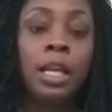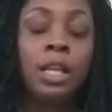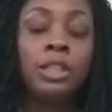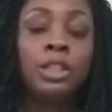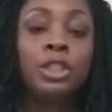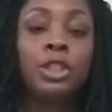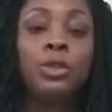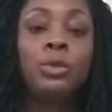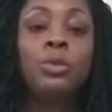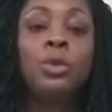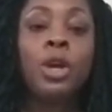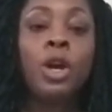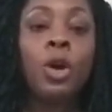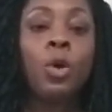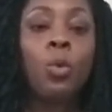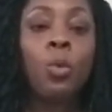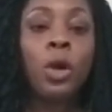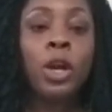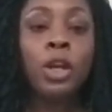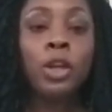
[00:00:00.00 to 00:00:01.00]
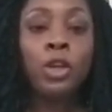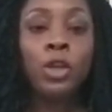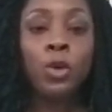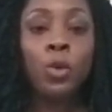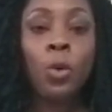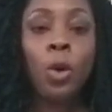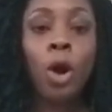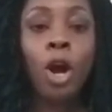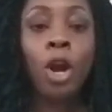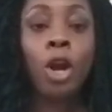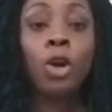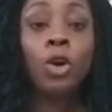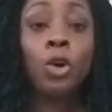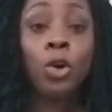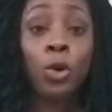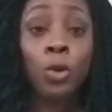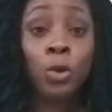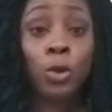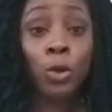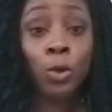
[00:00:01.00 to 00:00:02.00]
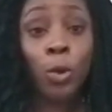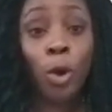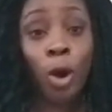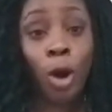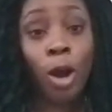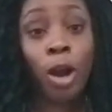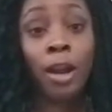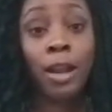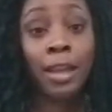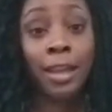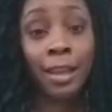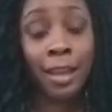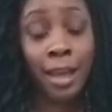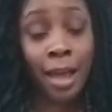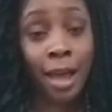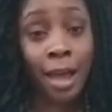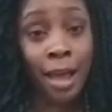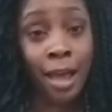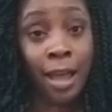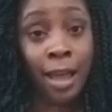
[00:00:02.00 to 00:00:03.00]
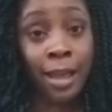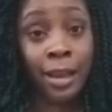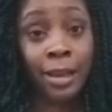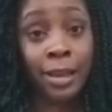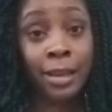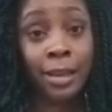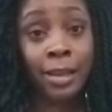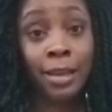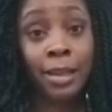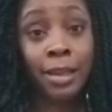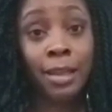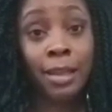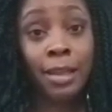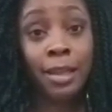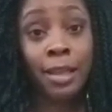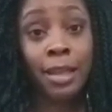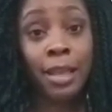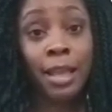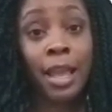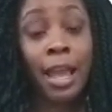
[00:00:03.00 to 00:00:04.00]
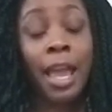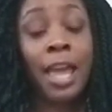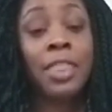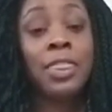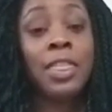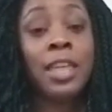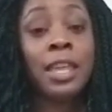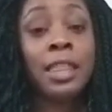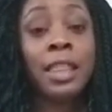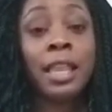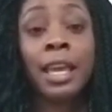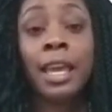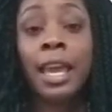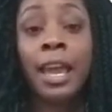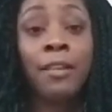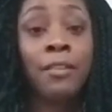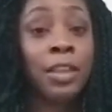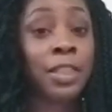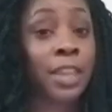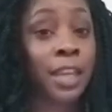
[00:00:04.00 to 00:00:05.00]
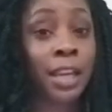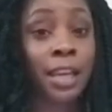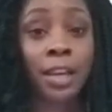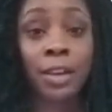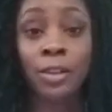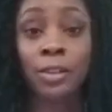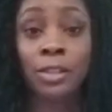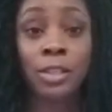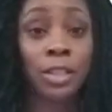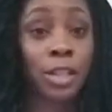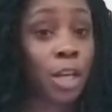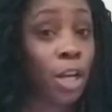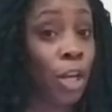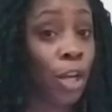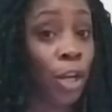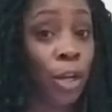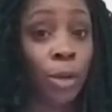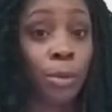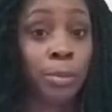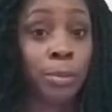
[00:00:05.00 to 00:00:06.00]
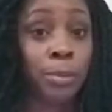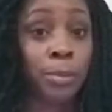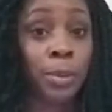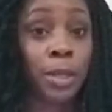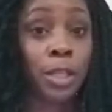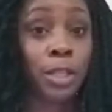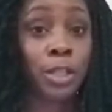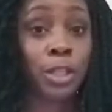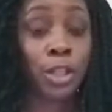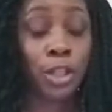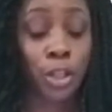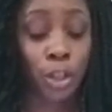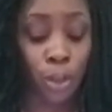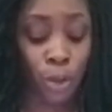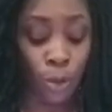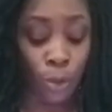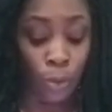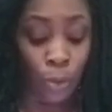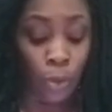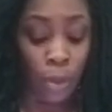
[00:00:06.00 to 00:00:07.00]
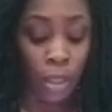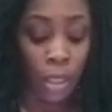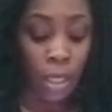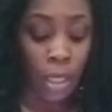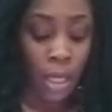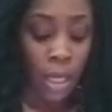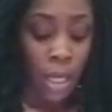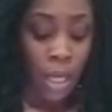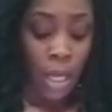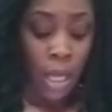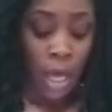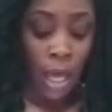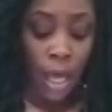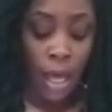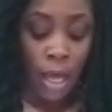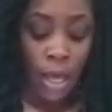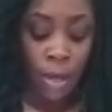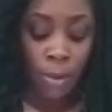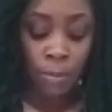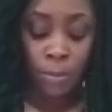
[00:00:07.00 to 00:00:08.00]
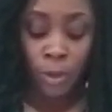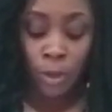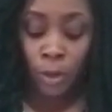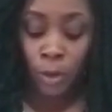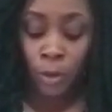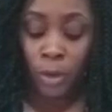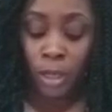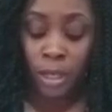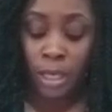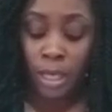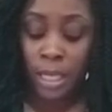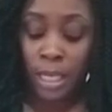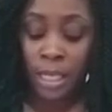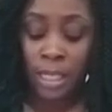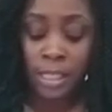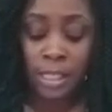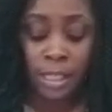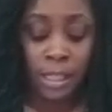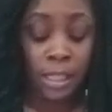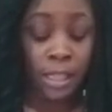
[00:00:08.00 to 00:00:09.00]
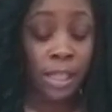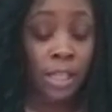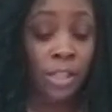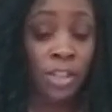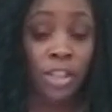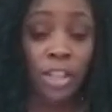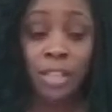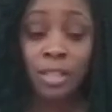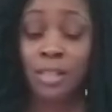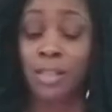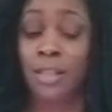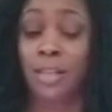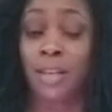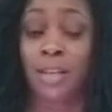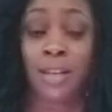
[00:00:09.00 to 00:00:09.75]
to know where you are, who you are in God, and then let everything else come to you. You can easily just